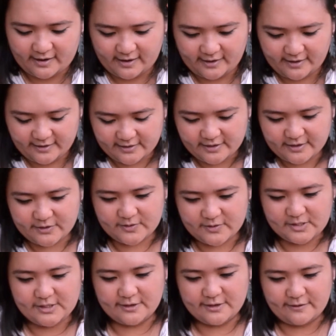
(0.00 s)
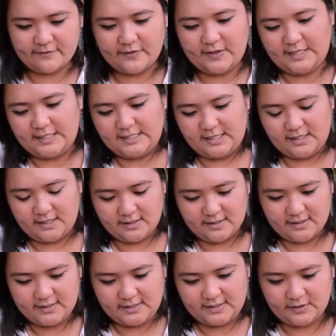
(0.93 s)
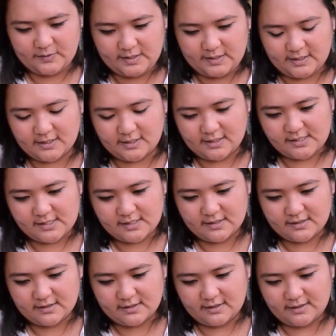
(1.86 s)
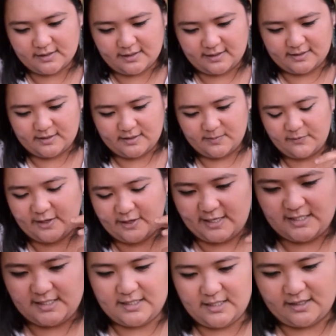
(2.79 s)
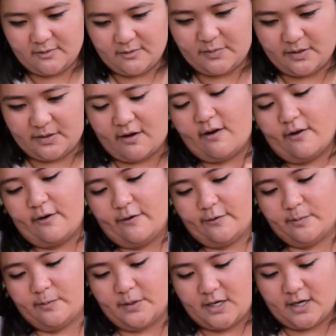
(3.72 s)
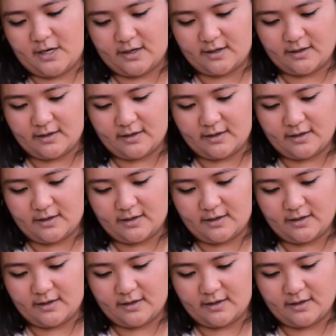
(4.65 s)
I like the user interface. I think it's like really nice. It's like very neat but not overbearing.